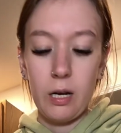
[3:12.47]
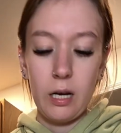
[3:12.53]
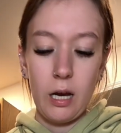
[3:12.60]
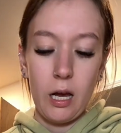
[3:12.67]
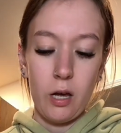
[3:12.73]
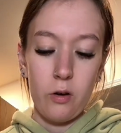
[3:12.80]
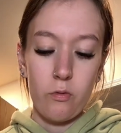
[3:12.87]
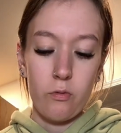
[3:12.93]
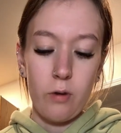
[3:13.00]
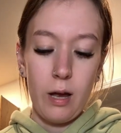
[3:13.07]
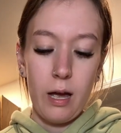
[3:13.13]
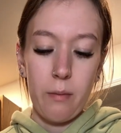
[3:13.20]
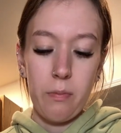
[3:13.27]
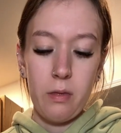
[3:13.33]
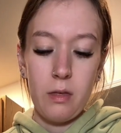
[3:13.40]
gonna
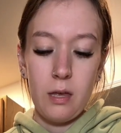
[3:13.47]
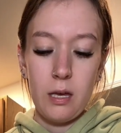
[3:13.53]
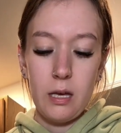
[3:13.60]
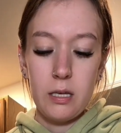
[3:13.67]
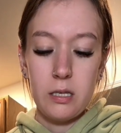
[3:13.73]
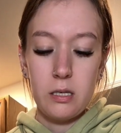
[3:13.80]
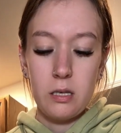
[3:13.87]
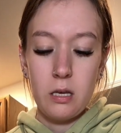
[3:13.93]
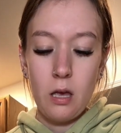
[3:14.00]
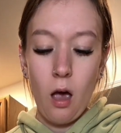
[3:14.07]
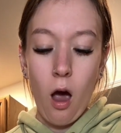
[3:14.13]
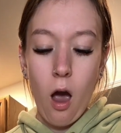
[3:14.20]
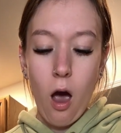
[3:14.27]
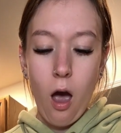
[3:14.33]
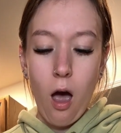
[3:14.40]
unwrap this.
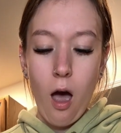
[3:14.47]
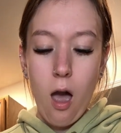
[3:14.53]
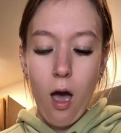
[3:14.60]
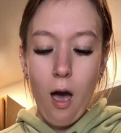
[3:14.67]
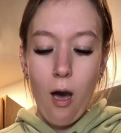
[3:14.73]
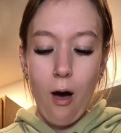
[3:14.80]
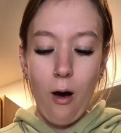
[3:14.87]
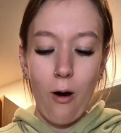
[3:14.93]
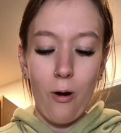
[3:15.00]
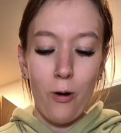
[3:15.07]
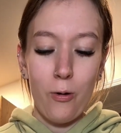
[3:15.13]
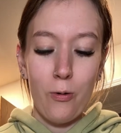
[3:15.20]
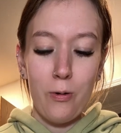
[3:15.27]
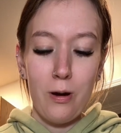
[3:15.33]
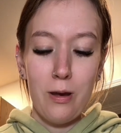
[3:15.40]

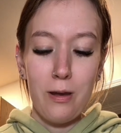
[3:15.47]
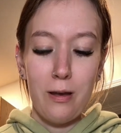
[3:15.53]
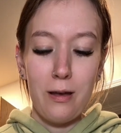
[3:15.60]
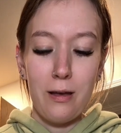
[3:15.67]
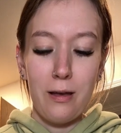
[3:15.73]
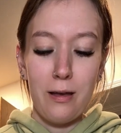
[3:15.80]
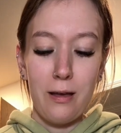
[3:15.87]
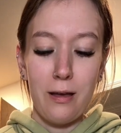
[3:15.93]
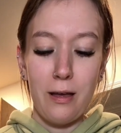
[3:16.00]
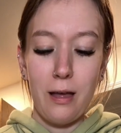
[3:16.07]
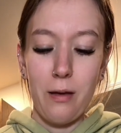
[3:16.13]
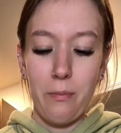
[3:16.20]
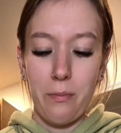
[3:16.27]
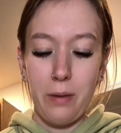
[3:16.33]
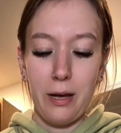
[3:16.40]
Oh
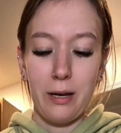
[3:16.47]
my